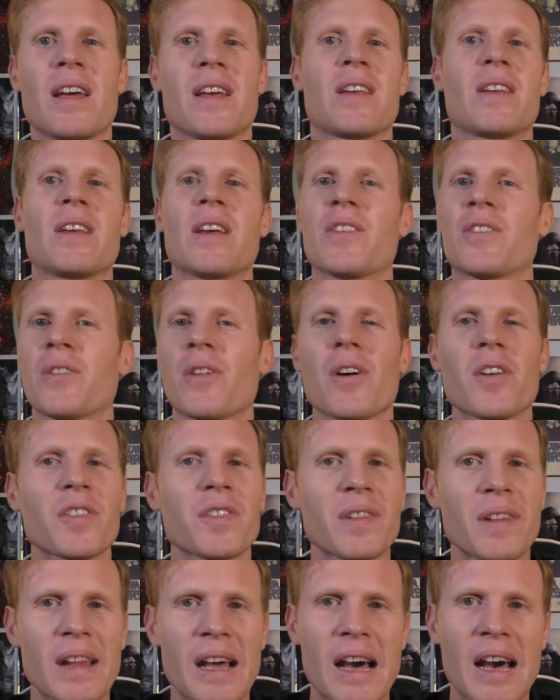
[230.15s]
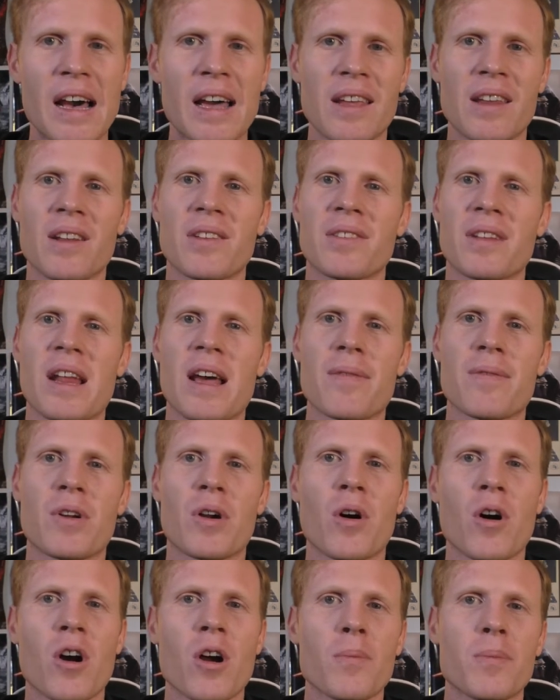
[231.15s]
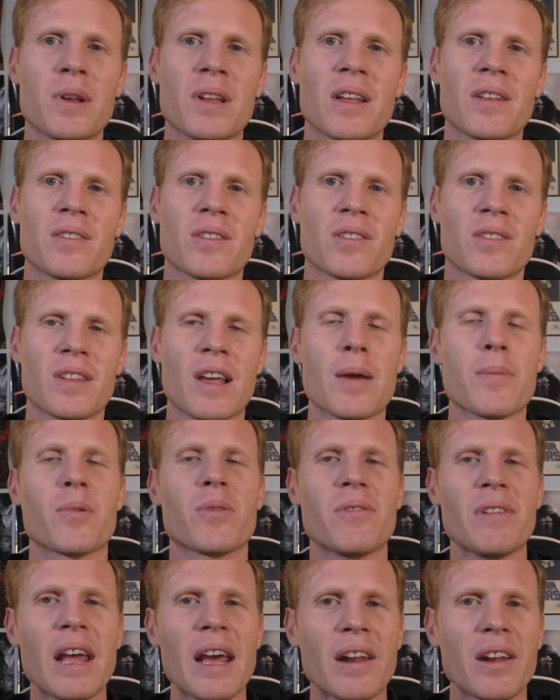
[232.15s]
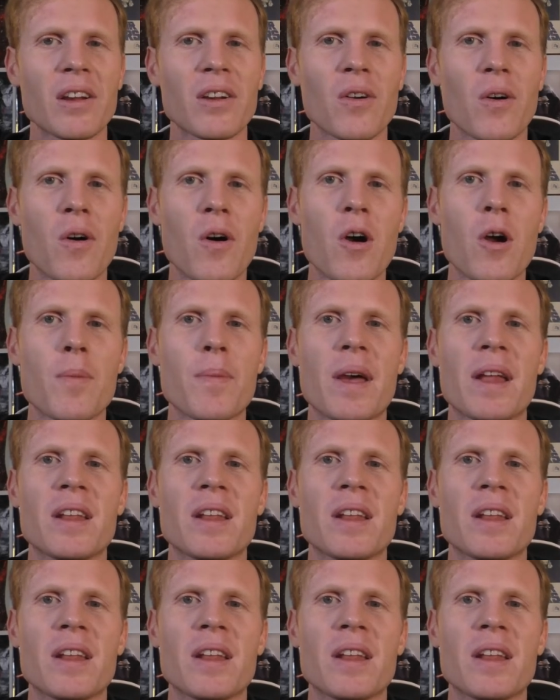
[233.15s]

He has lost an eye. He doesn't have an arm, but he has a cybernetic arm,